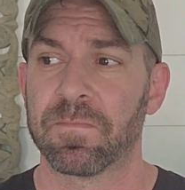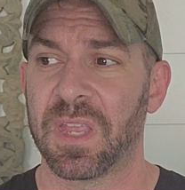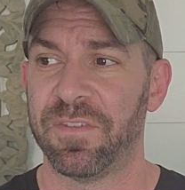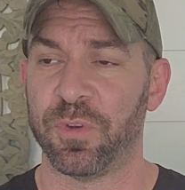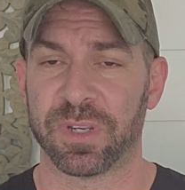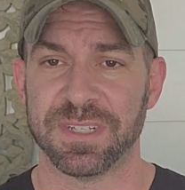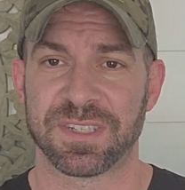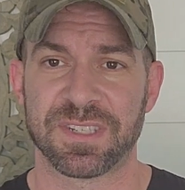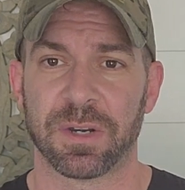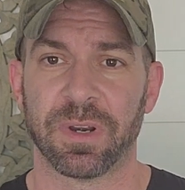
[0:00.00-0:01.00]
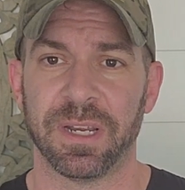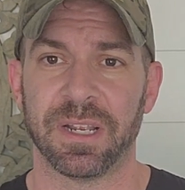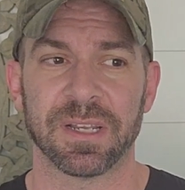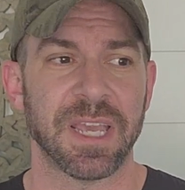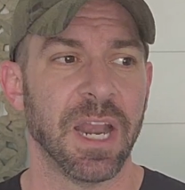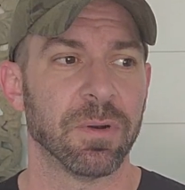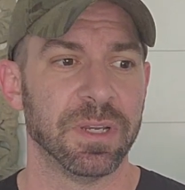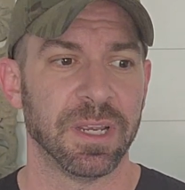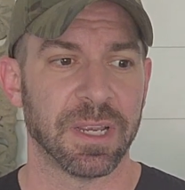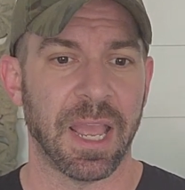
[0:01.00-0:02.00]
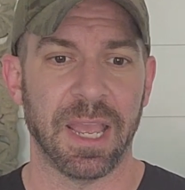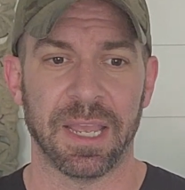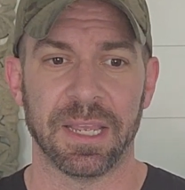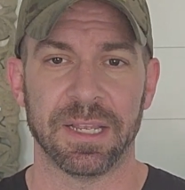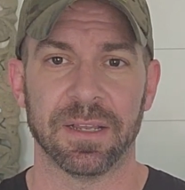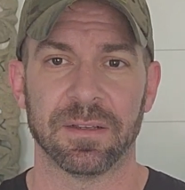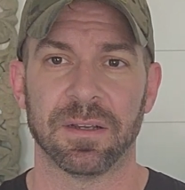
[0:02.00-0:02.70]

if you're considering carrying a